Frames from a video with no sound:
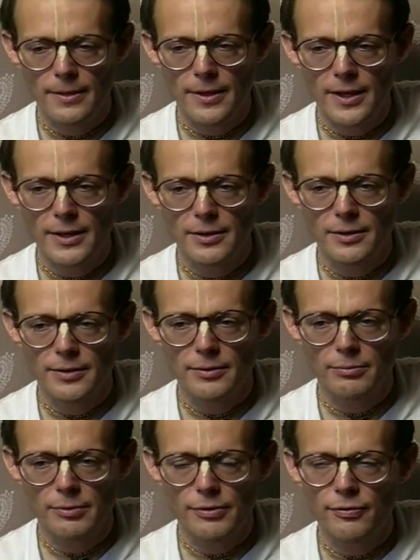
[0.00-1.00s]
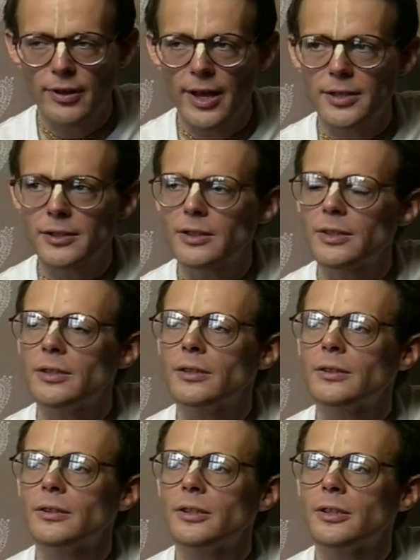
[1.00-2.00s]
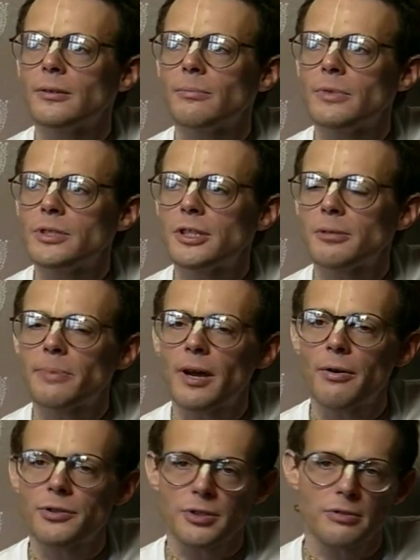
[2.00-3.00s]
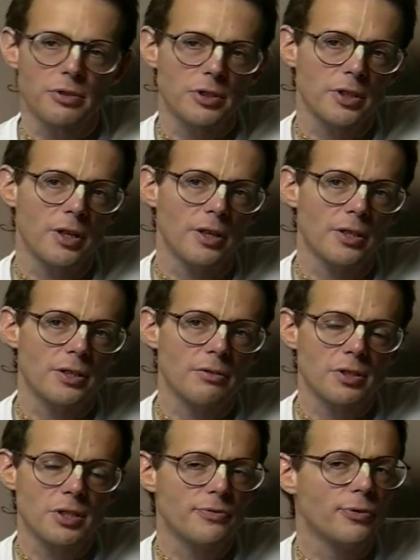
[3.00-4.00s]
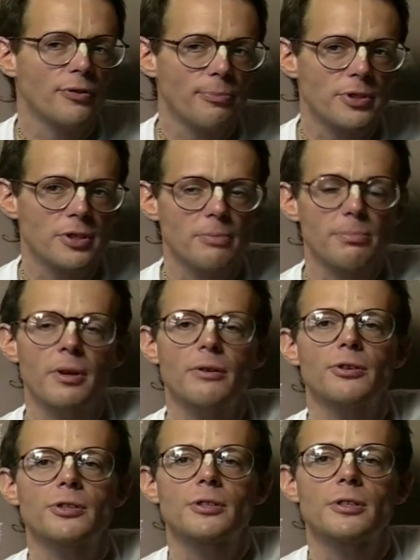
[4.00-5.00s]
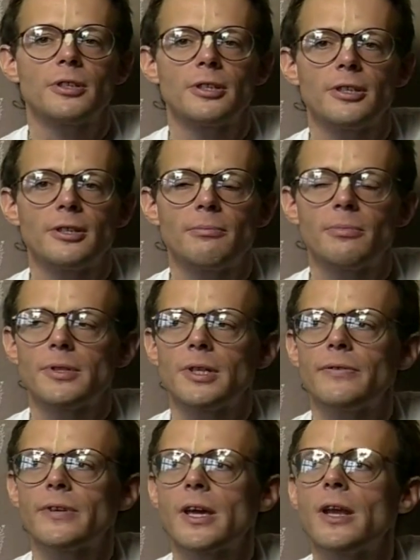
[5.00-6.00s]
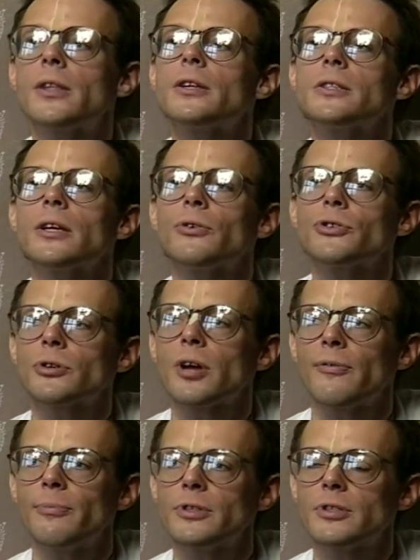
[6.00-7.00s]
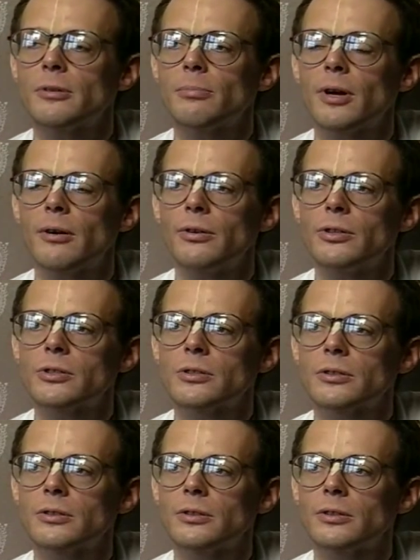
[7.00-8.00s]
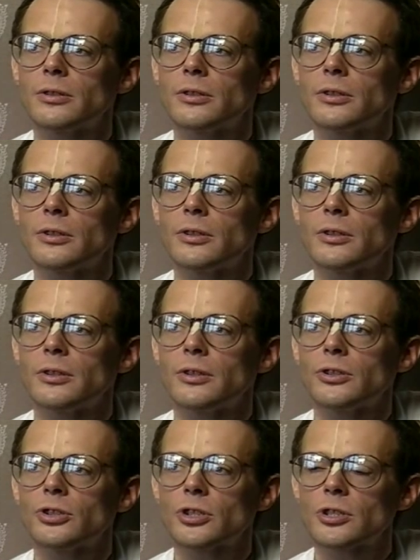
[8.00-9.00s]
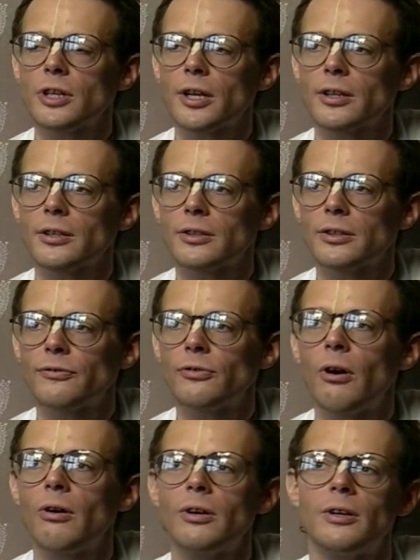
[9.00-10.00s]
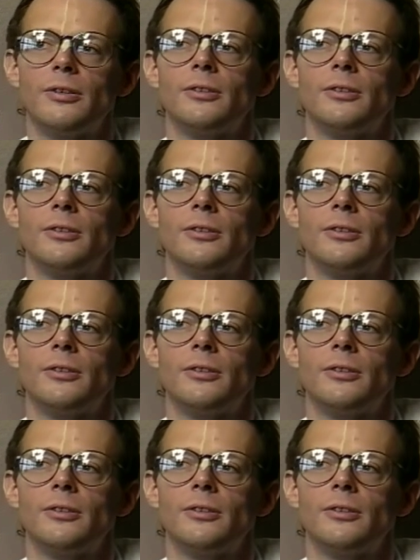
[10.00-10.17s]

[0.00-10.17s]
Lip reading: they reflect the mystic powers that Krishna has. Krishna is full of mystic powers, but the living entities, they also have mystic powers. Just like the frog.